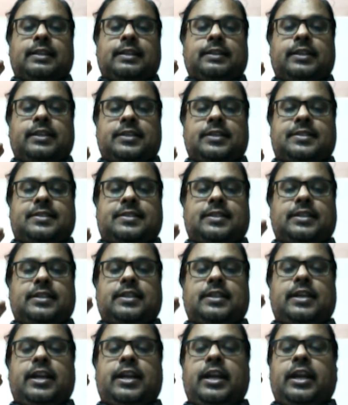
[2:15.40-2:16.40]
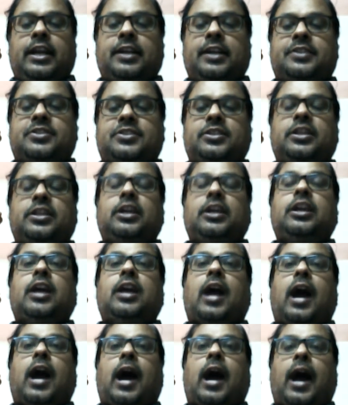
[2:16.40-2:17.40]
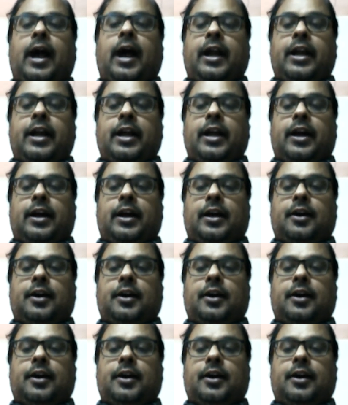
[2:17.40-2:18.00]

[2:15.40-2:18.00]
This needs the idea